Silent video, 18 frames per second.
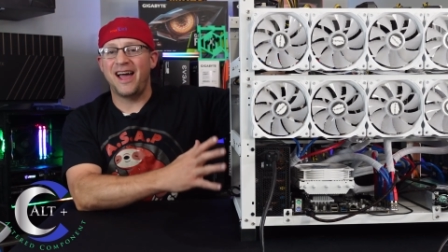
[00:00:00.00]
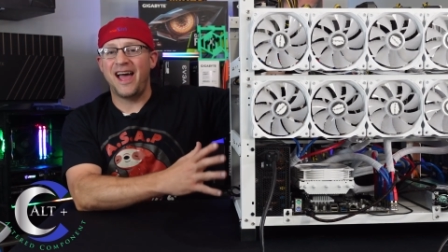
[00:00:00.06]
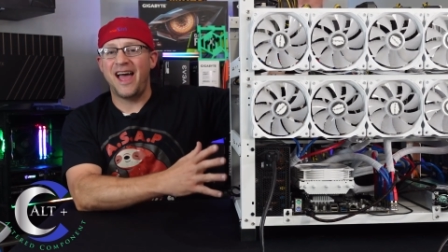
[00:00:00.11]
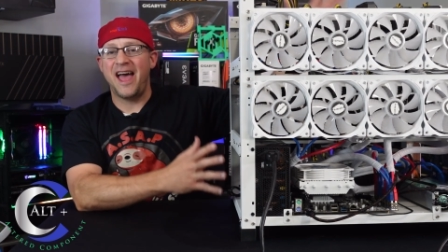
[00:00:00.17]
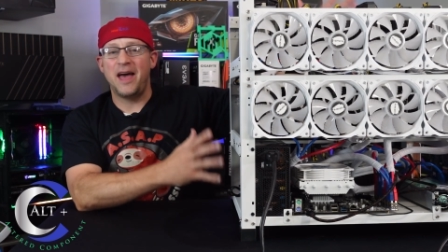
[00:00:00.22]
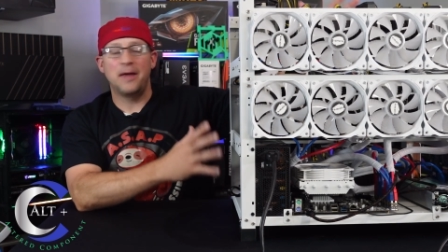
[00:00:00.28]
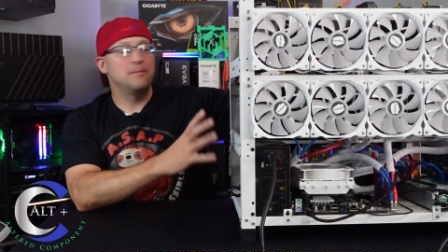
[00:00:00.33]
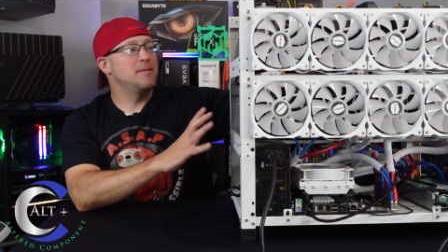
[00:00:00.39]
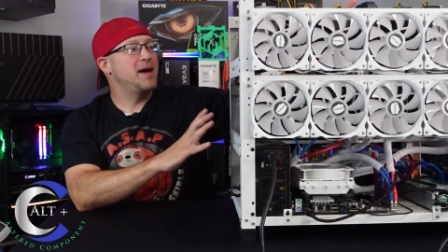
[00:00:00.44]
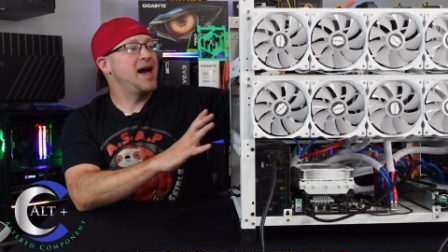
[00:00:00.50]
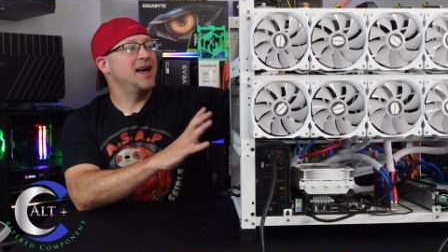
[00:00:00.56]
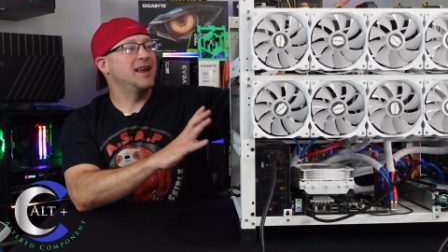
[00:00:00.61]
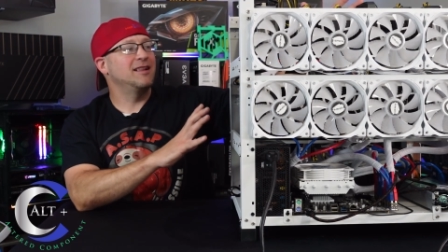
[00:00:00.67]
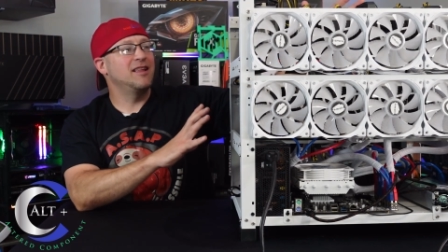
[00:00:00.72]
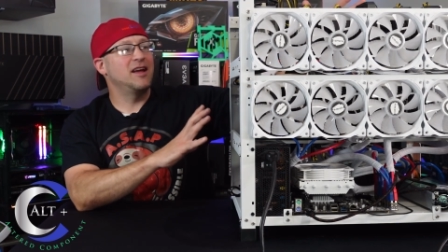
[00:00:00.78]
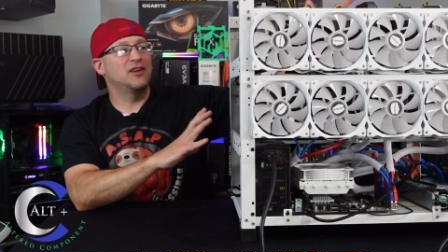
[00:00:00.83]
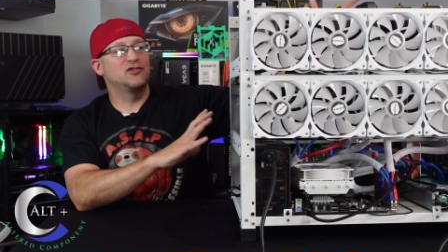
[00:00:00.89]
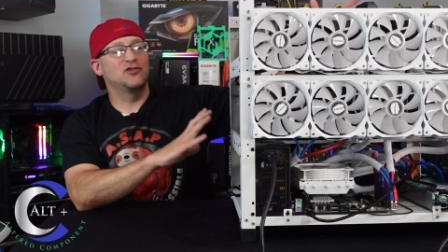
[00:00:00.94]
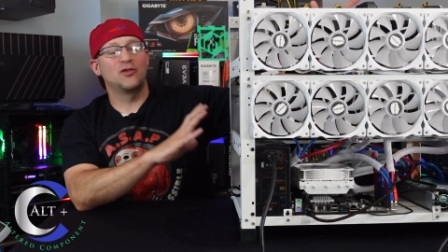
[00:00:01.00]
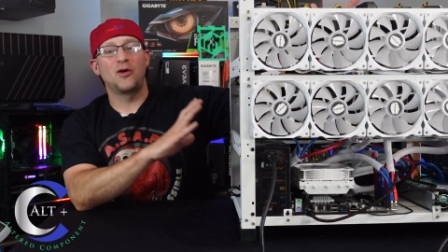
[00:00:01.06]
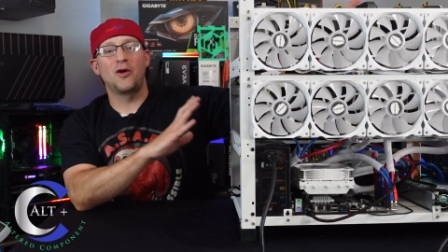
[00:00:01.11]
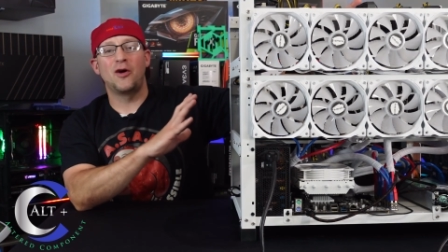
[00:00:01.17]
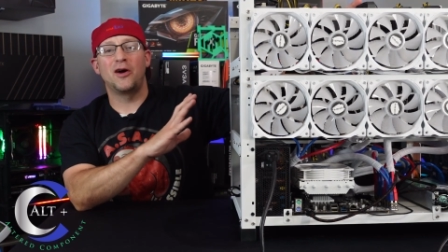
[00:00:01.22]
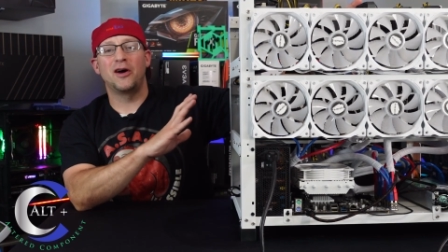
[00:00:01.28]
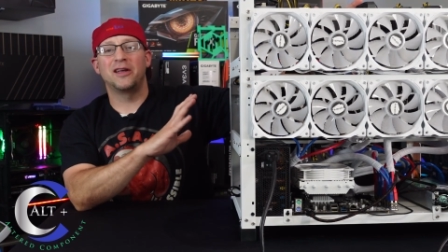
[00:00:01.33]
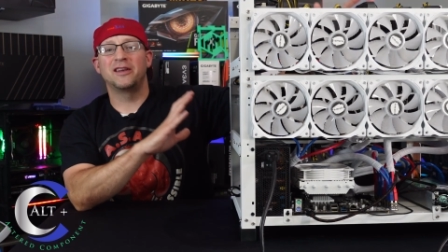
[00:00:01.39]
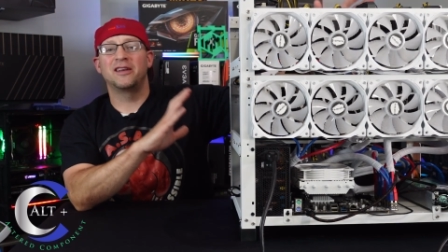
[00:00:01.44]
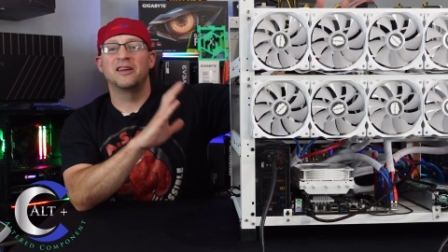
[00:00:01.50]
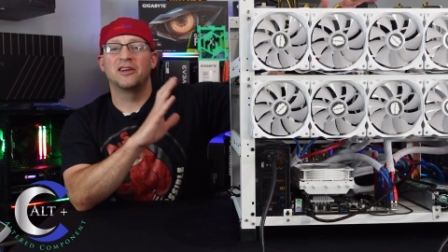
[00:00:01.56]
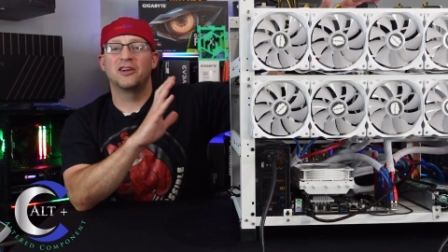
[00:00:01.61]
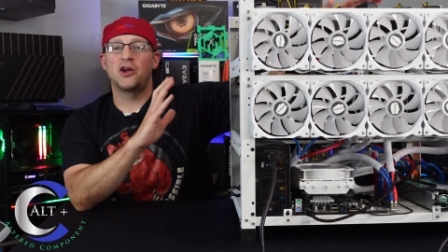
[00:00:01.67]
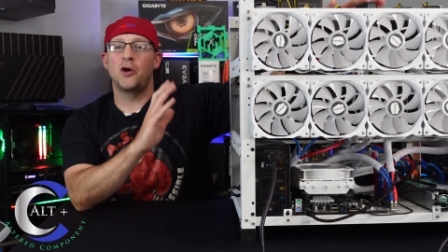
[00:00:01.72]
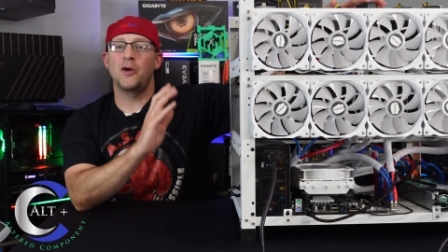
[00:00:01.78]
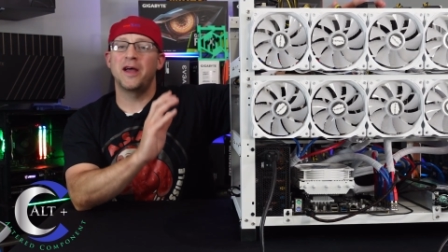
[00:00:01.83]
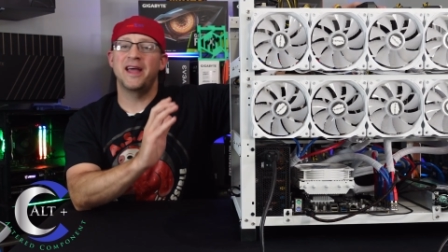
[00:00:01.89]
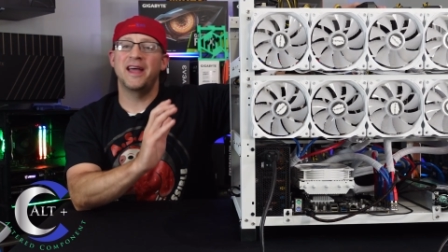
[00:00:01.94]
I had Mad Electron
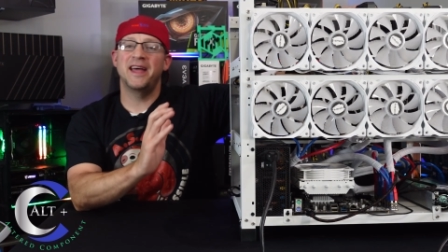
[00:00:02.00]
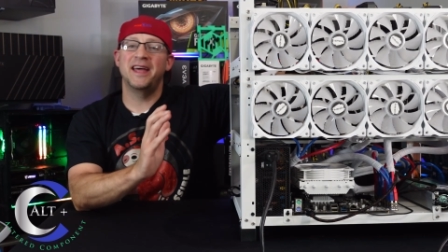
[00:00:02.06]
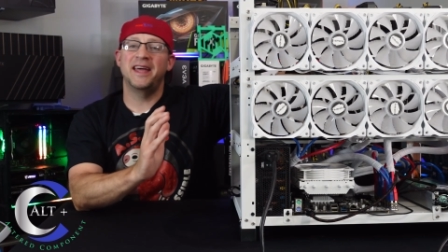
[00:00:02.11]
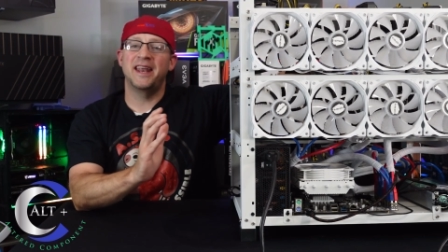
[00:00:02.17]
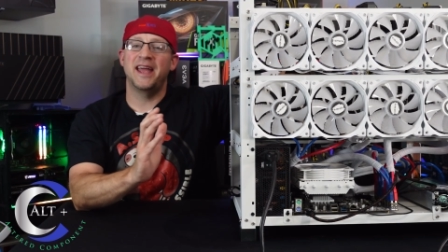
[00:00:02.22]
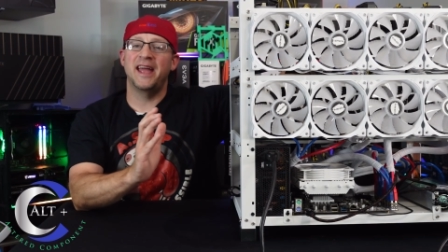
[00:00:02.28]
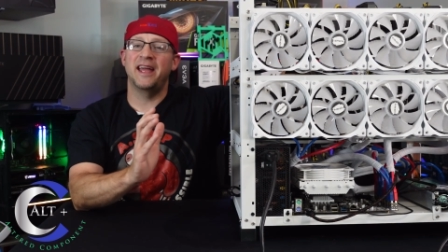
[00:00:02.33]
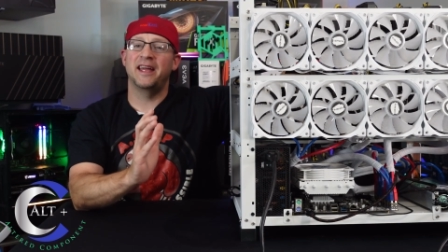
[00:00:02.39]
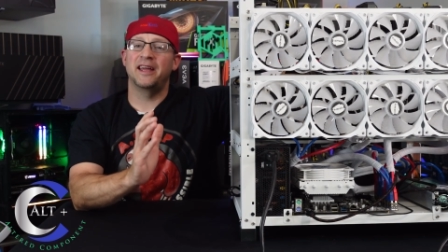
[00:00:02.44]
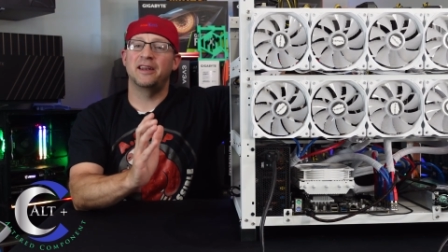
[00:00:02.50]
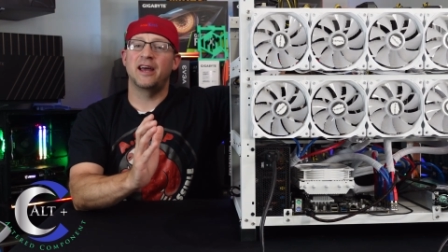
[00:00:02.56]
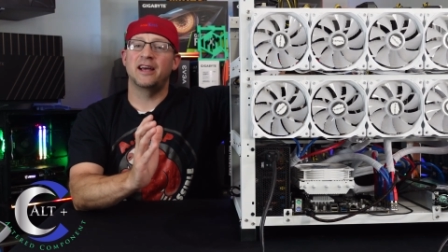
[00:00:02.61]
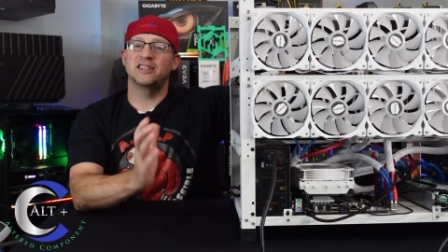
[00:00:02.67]
go ahead and I